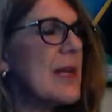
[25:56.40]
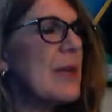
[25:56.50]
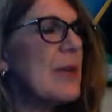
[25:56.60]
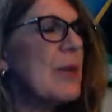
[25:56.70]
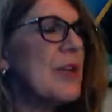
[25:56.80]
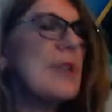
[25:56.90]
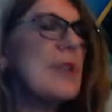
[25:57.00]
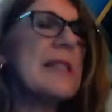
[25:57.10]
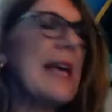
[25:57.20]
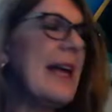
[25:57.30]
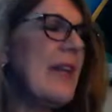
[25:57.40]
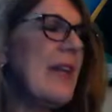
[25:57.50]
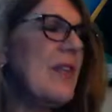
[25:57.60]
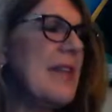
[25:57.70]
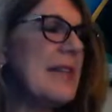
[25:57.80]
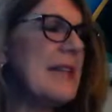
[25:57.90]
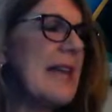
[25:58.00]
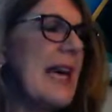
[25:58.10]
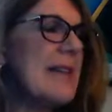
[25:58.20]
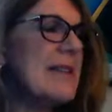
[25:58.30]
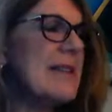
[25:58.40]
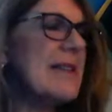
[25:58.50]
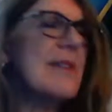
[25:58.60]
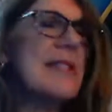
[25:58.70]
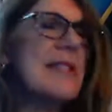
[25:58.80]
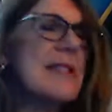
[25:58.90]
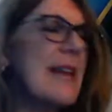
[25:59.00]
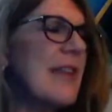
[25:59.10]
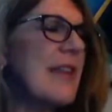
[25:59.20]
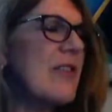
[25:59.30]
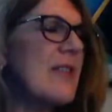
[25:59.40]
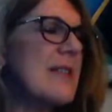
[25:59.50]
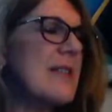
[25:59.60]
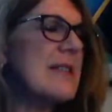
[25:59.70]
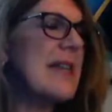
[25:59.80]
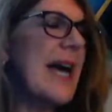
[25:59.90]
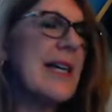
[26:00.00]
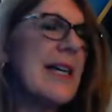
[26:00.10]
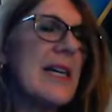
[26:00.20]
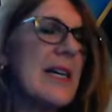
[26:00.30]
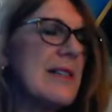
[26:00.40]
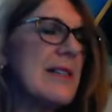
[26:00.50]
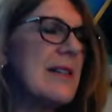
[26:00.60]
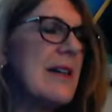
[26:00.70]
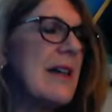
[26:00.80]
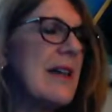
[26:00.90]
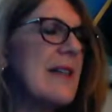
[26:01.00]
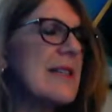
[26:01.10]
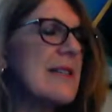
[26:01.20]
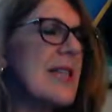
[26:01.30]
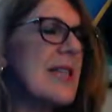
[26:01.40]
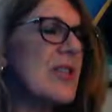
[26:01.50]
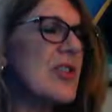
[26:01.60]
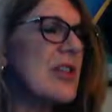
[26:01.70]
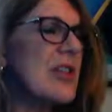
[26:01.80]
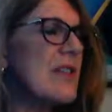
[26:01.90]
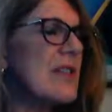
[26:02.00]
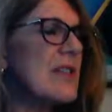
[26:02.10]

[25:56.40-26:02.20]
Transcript: But you say, these hands, this knife, this tiny cut, this tincture, this